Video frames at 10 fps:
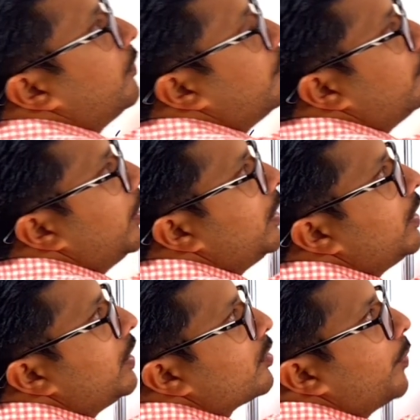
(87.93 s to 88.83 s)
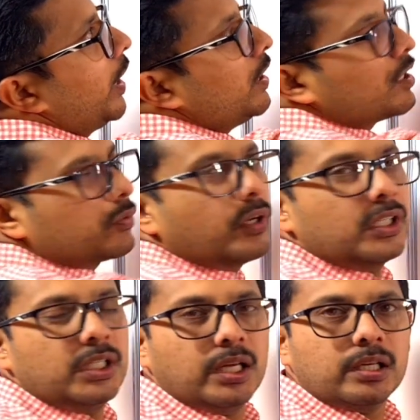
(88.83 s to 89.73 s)
when it is minus 1
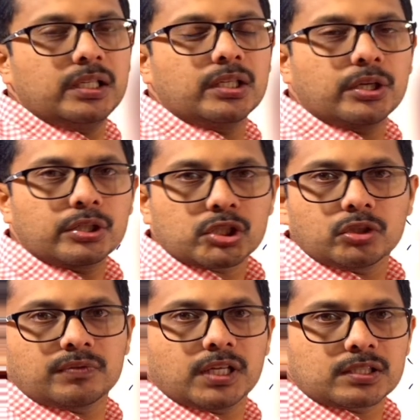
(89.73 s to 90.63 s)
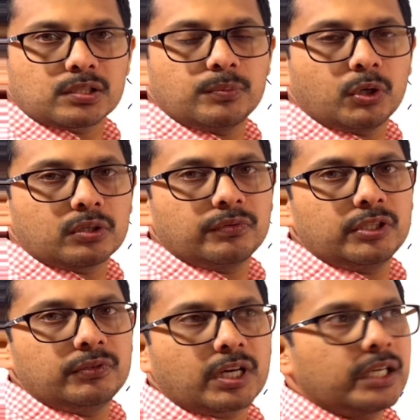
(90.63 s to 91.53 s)
here, equation of the asymptote, when
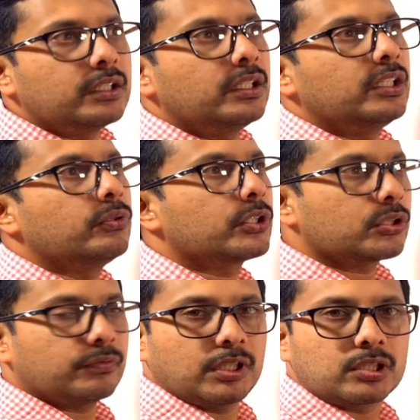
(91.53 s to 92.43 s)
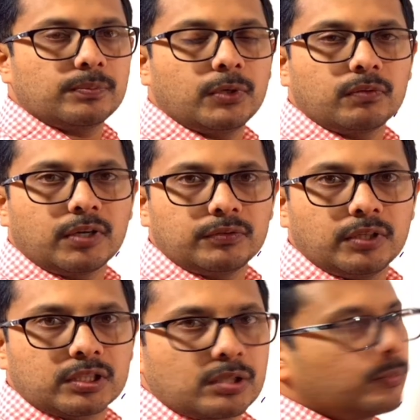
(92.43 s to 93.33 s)
we write the equation of the asymptote, what we
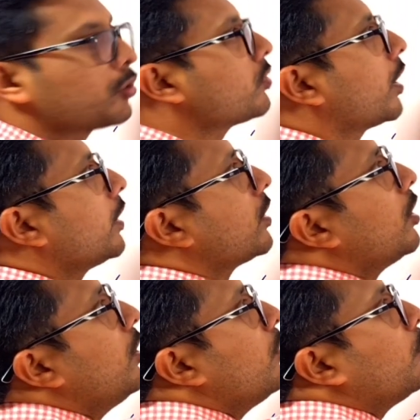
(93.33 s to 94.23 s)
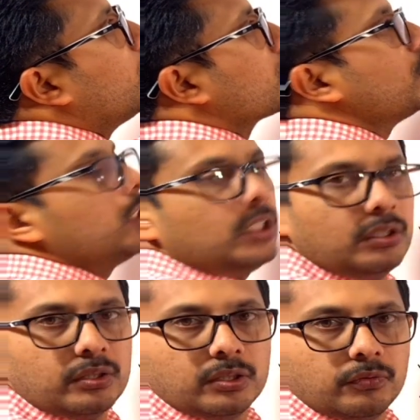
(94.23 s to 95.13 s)
are supposed to write? Positive
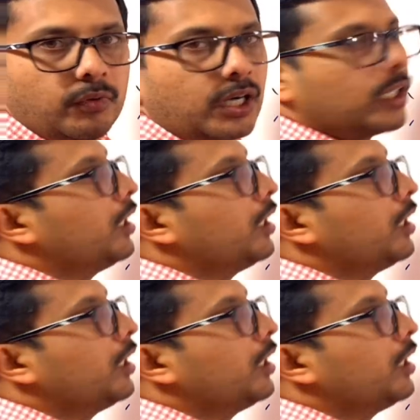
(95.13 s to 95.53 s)
1.